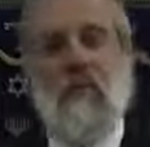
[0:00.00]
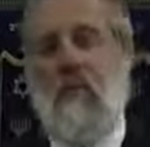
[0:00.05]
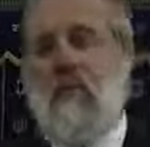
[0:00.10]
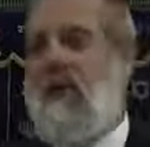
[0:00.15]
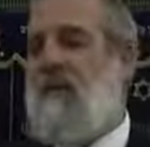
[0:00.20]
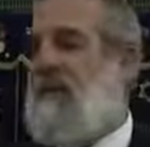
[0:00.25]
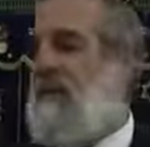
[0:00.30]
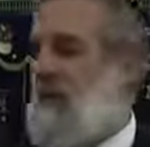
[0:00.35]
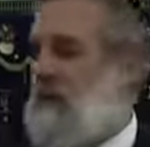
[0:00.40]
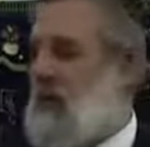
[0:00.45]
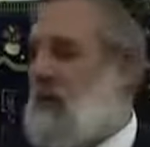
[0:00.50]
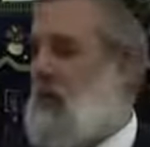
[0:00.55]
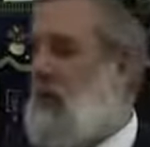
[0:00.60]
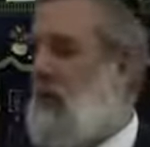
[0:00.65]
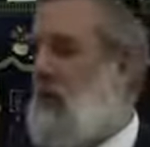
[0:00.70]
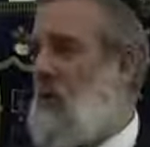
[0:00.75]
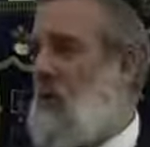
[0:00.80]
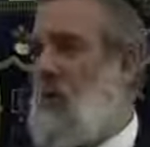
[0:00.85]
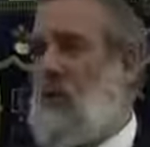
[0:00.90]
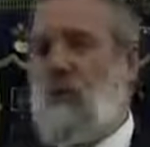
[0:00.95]
If he is
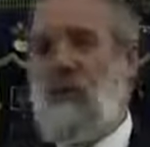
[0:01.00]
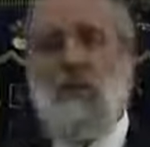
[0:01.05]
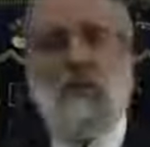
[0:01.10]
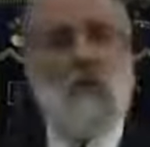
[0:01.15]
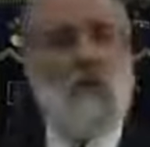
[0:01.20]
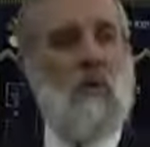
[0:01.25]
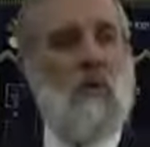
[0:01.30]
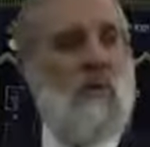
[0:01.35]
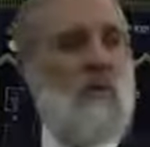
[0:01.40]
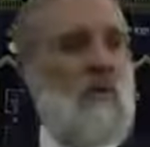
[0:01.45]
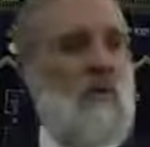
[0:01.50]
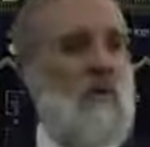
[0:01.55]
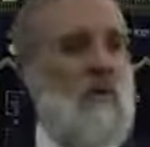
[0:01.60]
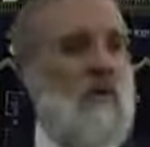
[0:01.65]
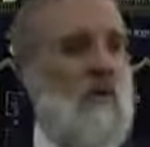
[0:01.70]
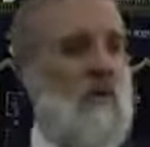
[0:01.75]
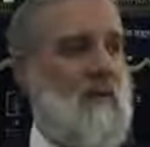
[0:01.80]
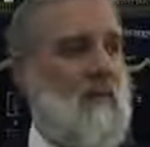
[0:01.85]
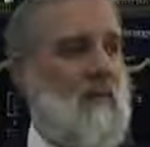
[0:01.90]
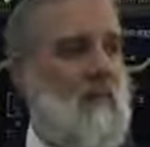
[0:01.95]
cruel with his own
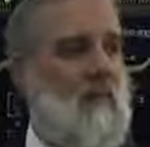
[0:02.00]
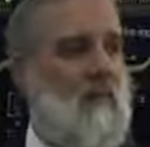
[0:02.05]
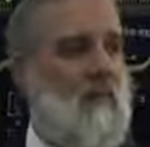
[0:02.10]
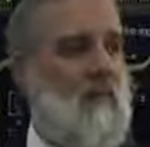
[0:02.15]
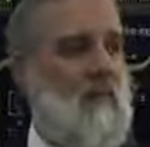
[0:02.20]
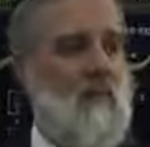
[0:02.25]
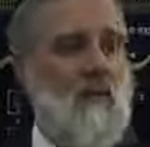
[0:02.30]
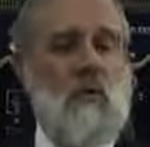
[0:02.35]
relatives,